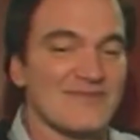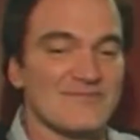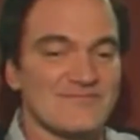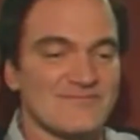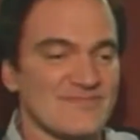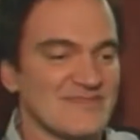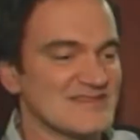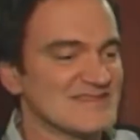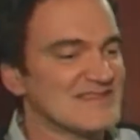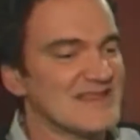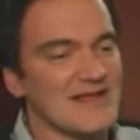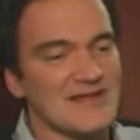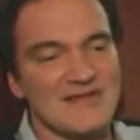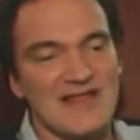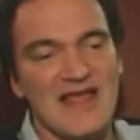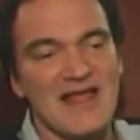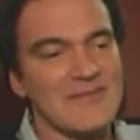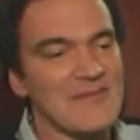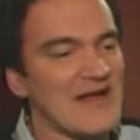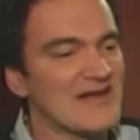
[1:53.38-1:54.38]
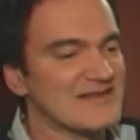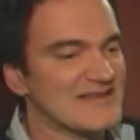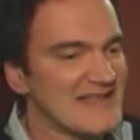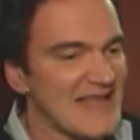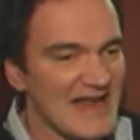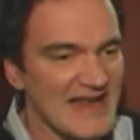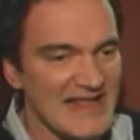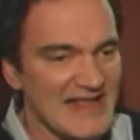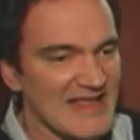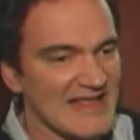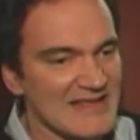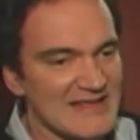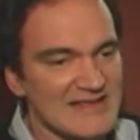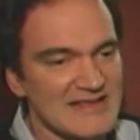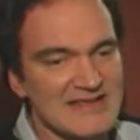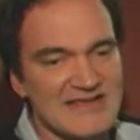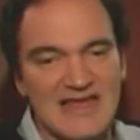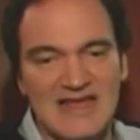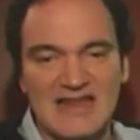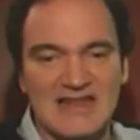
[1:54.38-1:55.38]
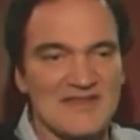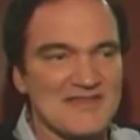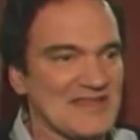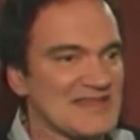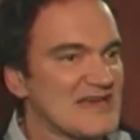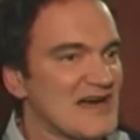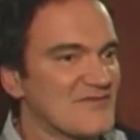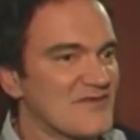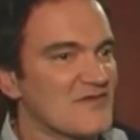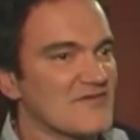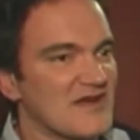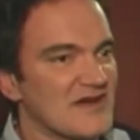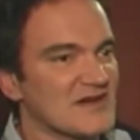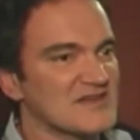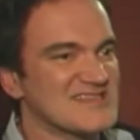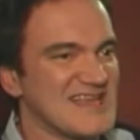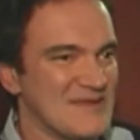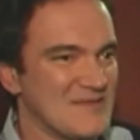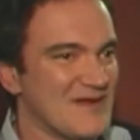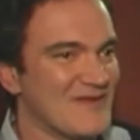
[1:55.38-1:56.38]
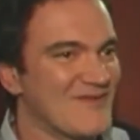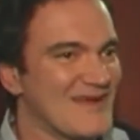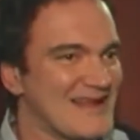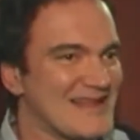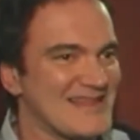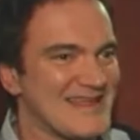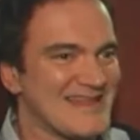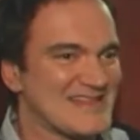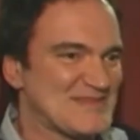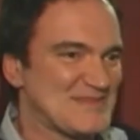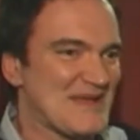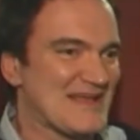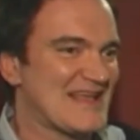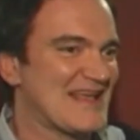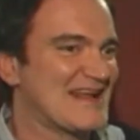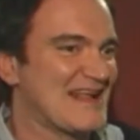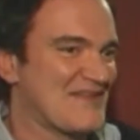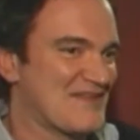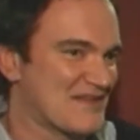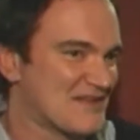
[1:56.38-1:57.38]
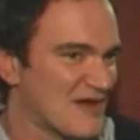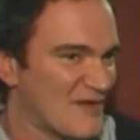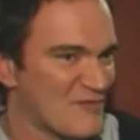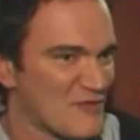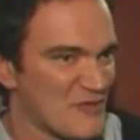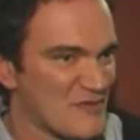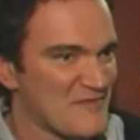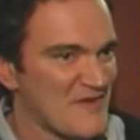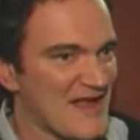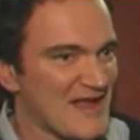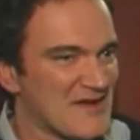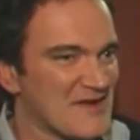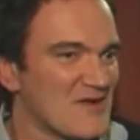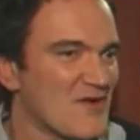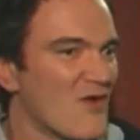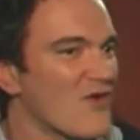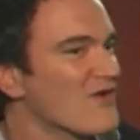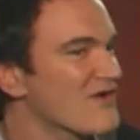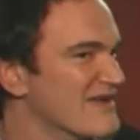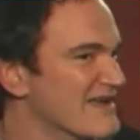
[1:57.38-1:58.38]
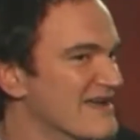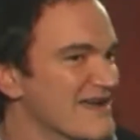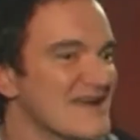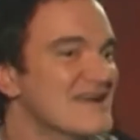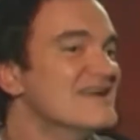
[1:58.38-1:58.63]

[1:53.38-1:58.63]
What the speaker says: one of his biggest influences, Quentin Tarantino, called him the future of horror.